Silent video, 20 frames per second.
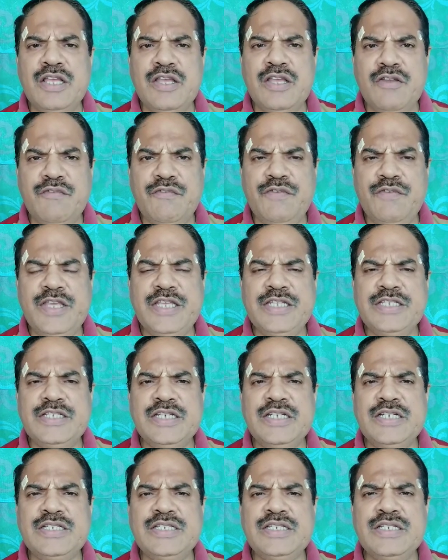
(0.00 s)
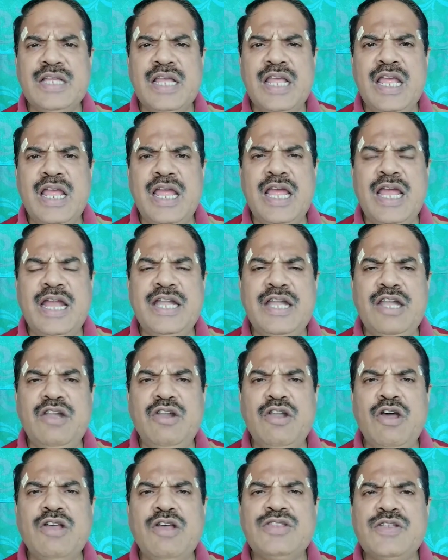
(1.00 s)
the features and
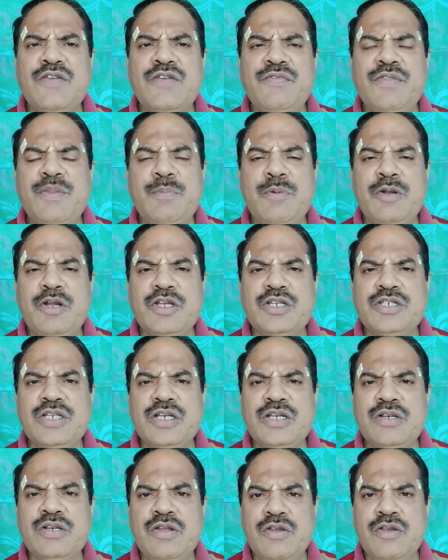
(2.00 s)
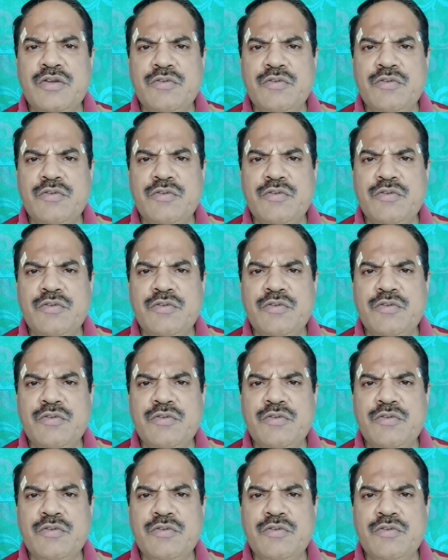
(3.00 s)
loss of the production.